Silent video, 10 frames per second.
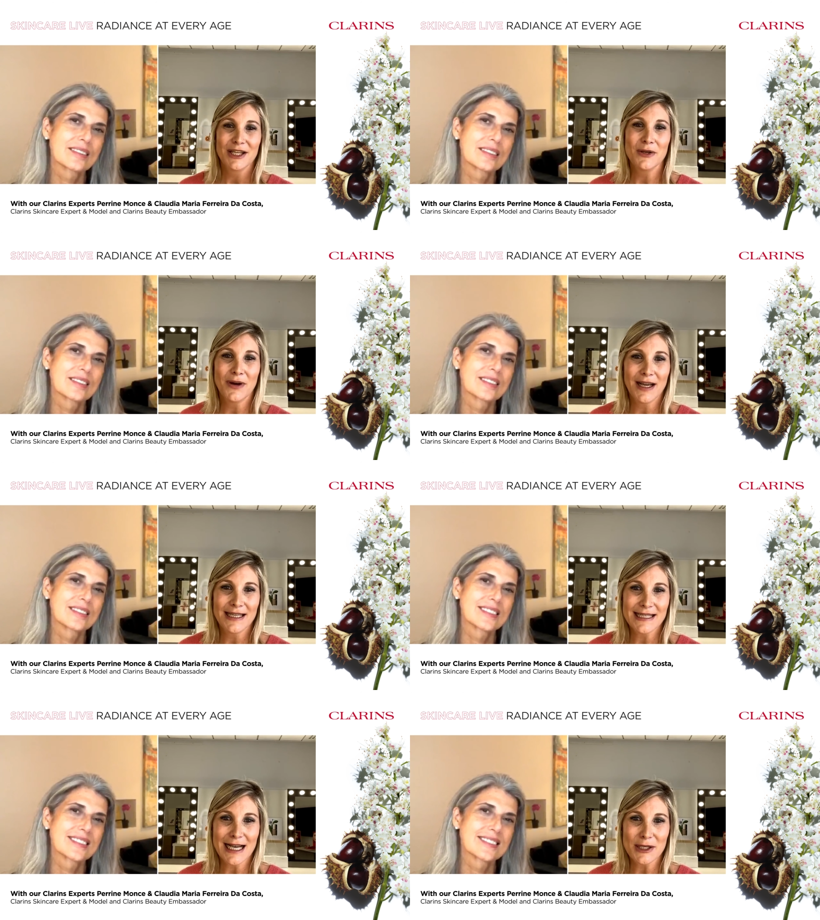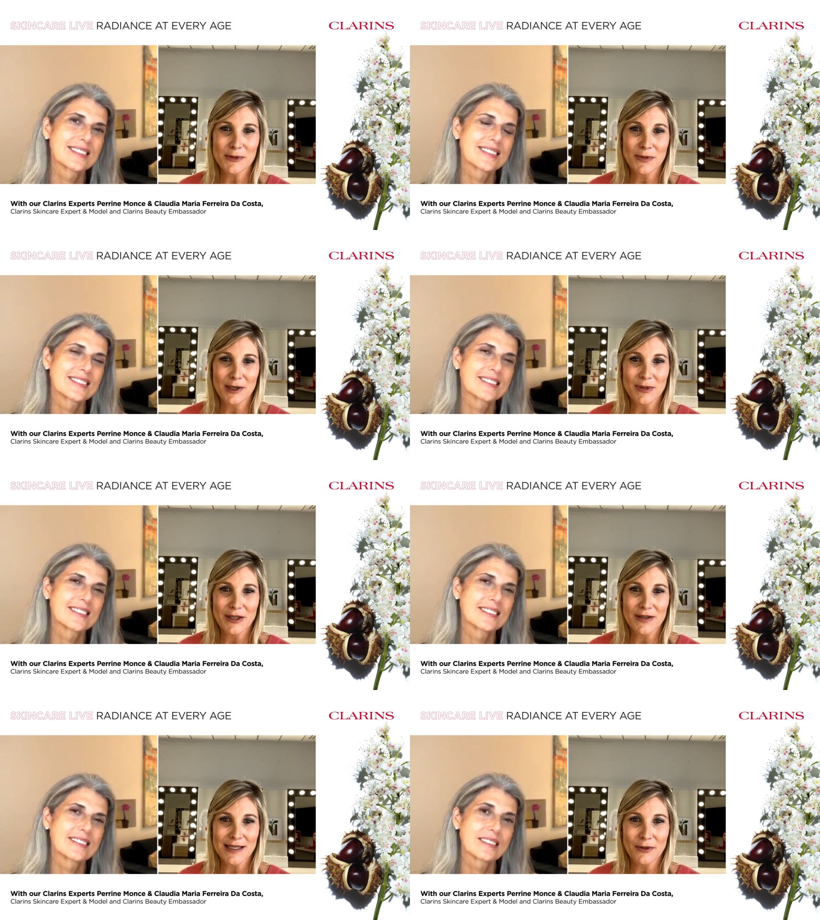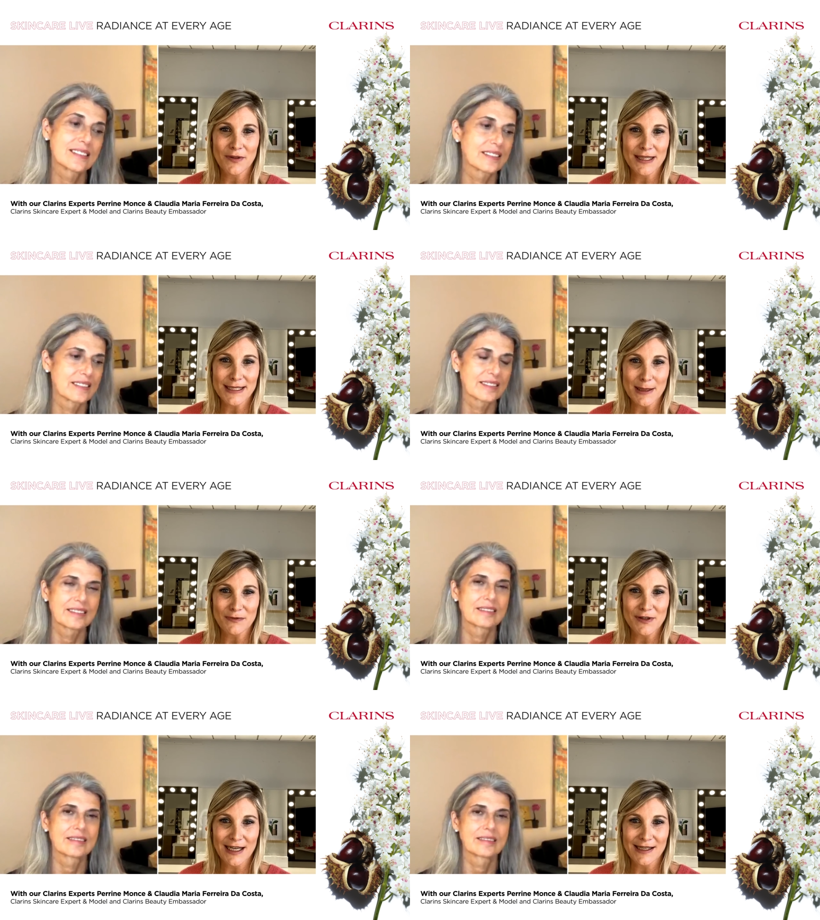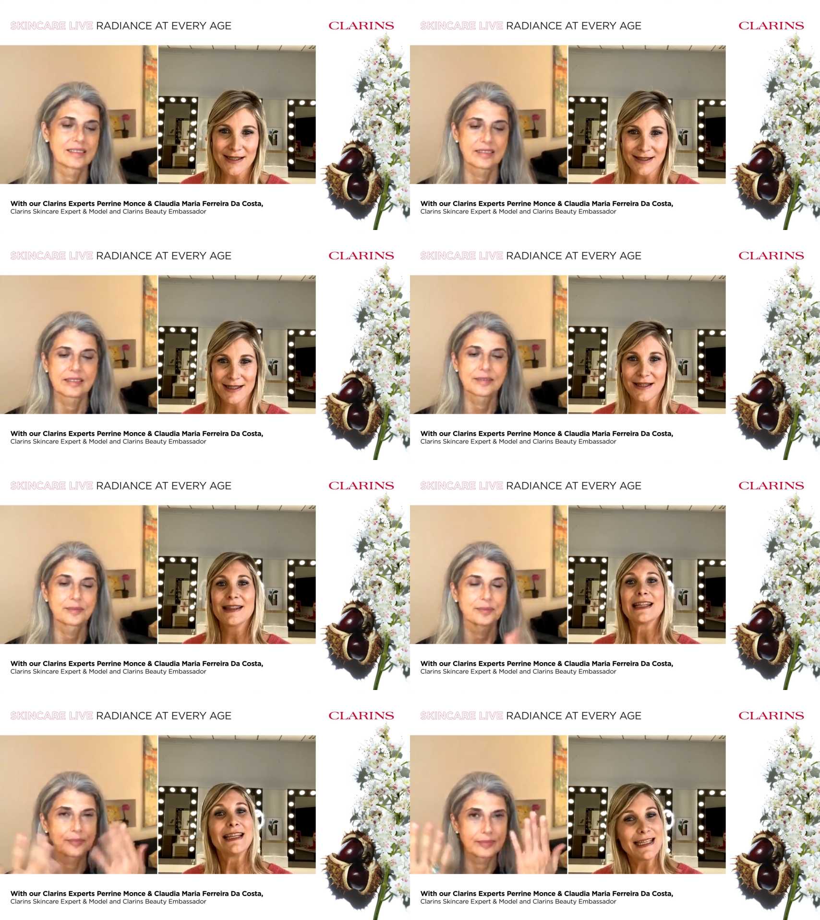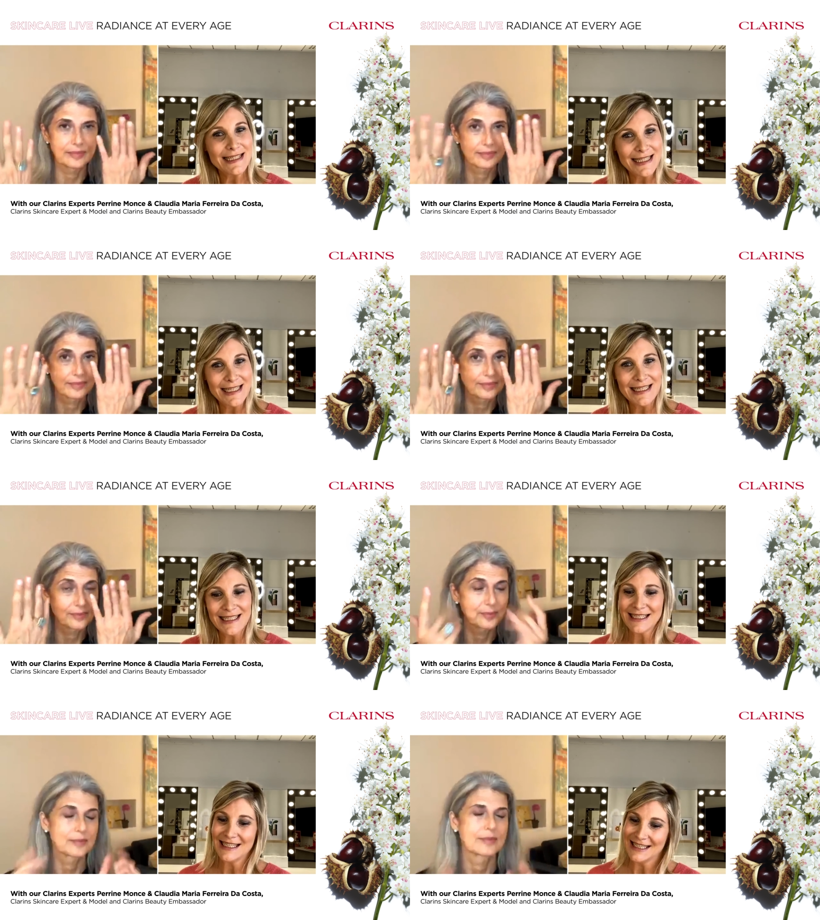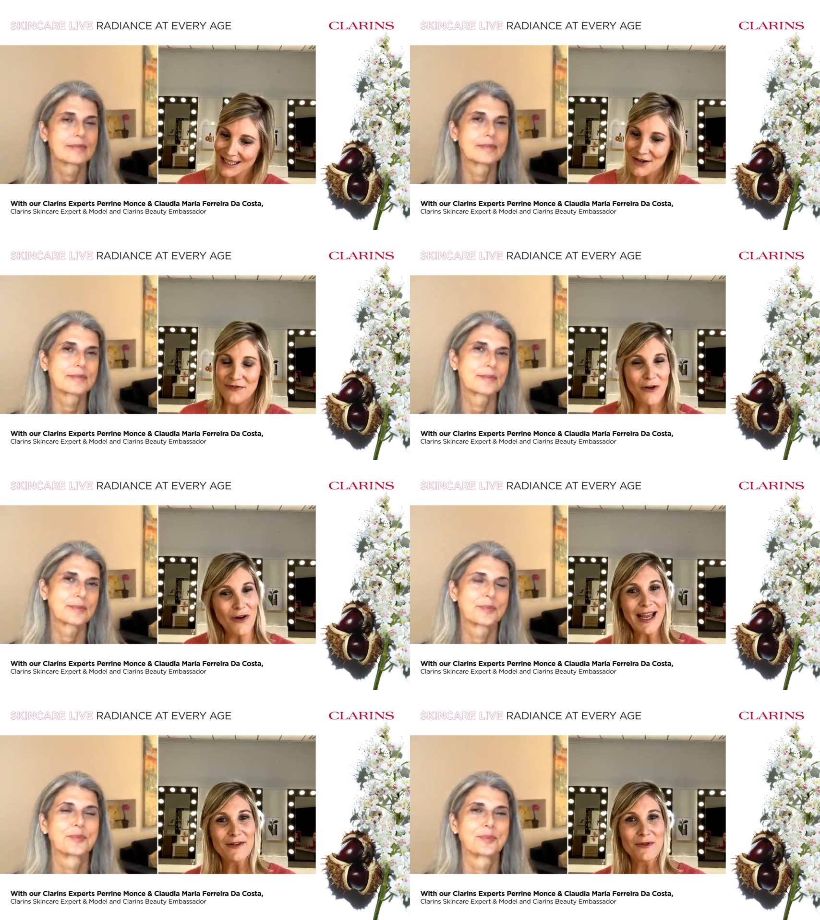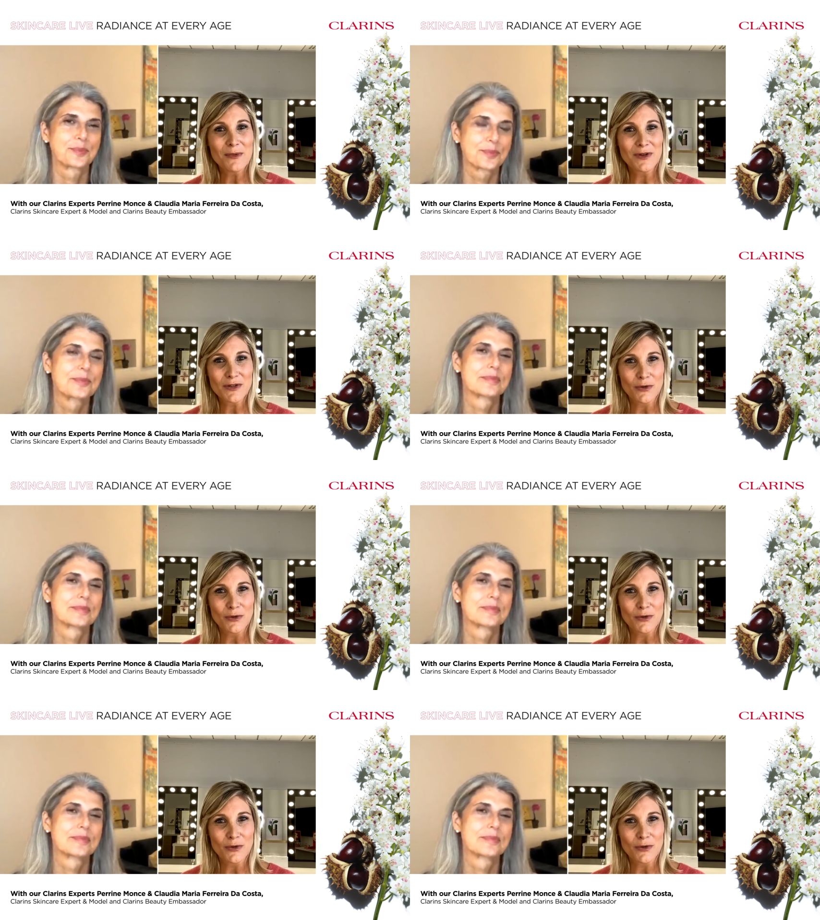Speaker 1: your hands as well, because I know some of days it's not easy for everyone.